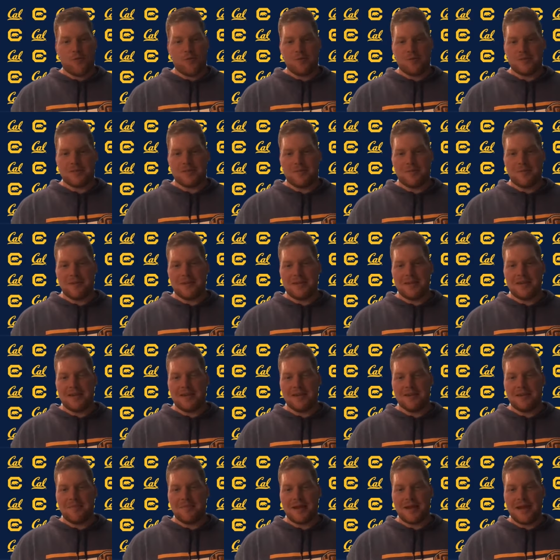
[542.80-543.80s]
with some of the
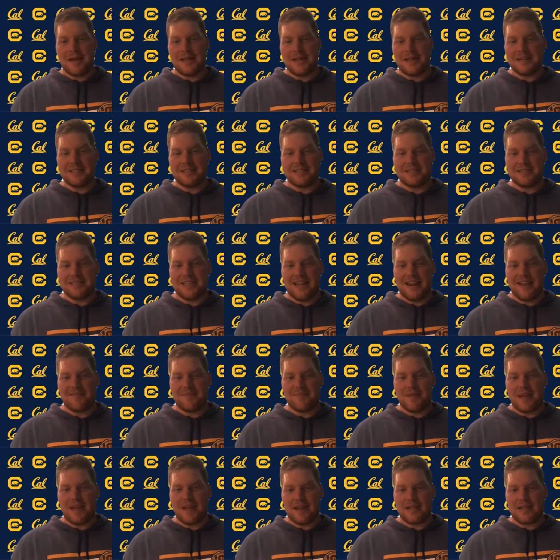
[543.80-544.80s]
alumni connections that i've
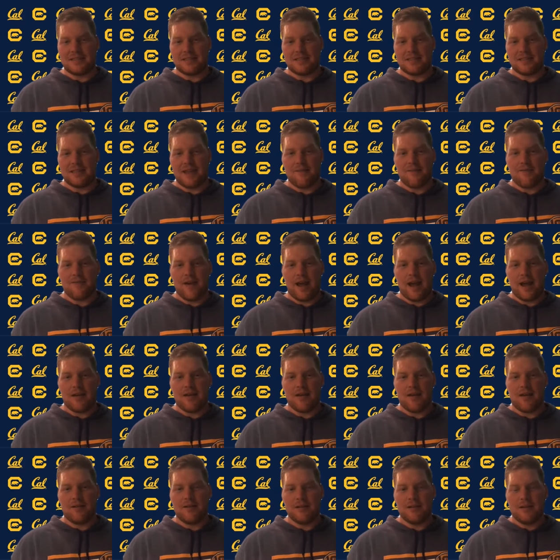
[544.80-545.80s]
made it's the same fight
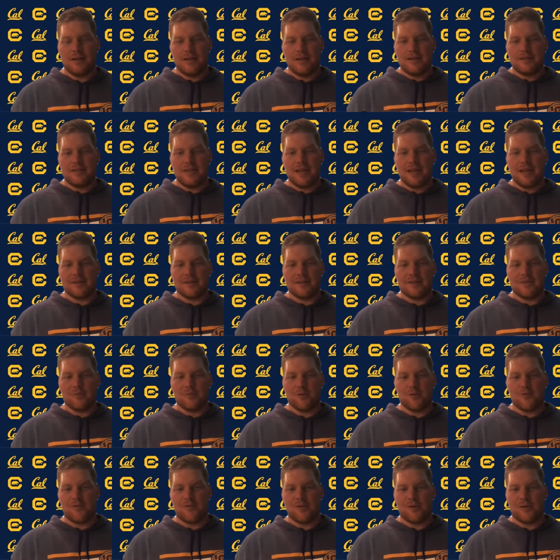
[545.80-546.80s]
i'll take into the
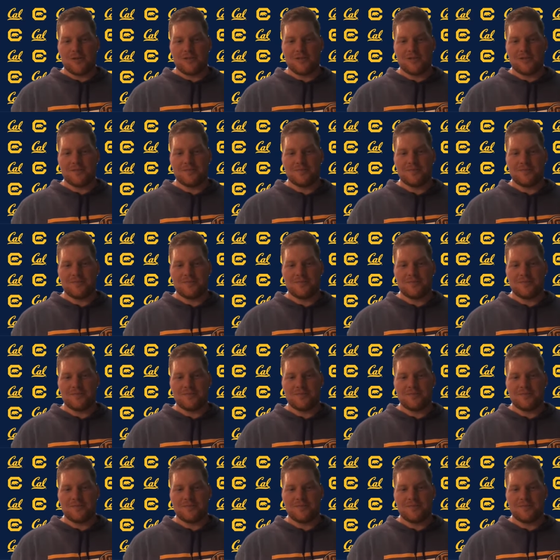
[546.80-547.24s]
workforce